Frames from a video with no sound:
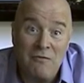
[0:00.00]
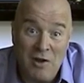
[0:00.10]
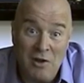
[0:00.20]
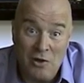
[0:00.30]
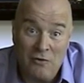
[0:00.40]

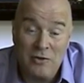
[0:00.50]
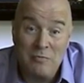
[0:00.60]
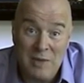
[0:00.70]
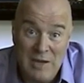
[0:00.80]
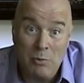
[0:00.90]
very
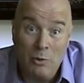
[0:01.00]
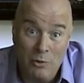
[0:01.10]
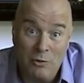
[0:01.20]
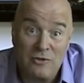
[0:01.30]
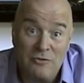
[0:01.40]
often people
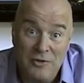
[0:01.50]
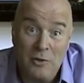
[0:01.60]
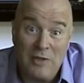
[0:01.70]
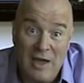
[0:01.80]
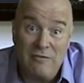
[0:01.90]
look to
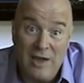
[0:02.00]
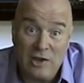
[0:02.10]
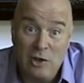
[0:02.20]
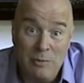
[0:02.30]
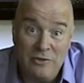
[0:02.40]
fill that
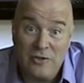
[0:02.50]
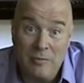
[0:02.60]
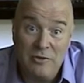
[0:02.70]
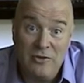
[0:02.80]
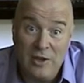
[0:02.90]
vacuum in
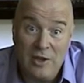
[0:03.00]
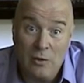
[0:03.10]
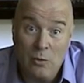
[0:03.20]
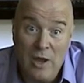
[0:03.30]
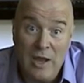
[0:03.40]
some
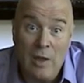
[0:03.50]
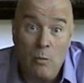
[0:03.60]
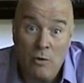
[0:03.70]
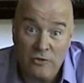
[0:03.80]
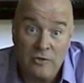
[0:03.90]
particular way.
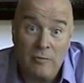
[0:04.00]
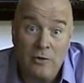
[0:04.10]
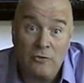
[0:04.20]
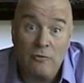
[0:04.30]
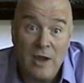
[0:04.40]
And what's the
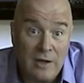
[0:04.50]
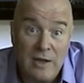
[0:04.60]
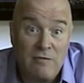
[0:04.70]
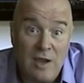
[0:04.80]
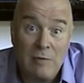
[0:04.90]
most
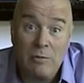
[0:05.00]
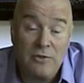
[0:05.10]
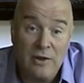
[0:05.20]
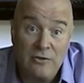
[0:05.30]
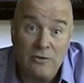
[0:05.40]
readily available
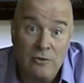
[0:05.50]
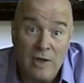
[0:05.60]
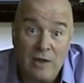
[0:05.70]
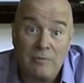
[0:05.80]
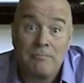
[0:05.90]
thing to do
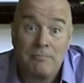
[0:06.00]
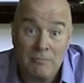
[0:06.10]
that?